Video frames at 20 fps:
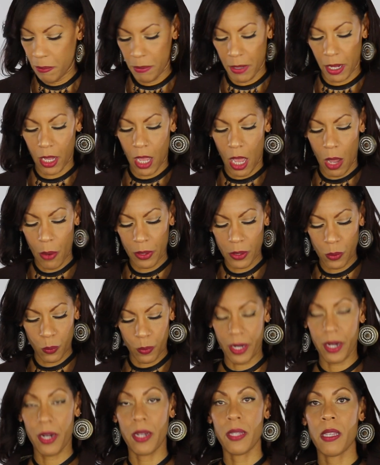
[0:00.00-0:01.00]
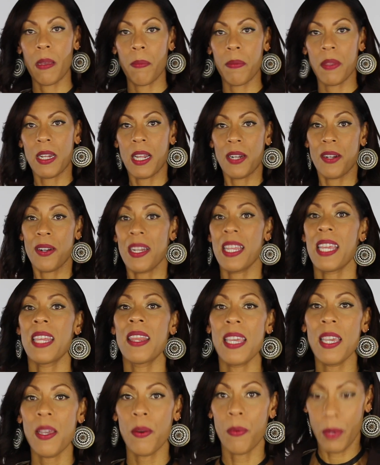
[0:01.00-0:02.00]
but I could always wear something
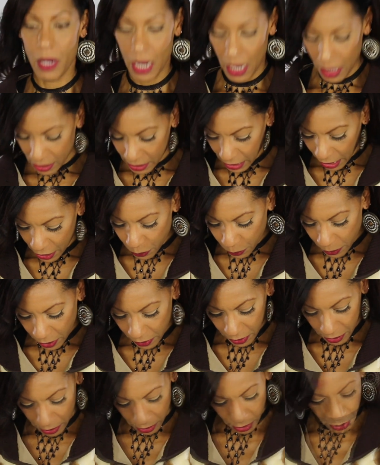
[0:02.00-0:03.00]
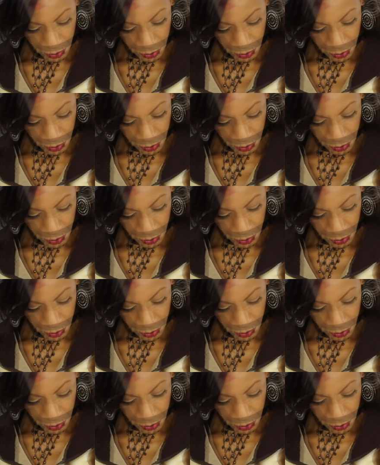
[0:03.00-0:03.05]
underneath it when I decide to wear this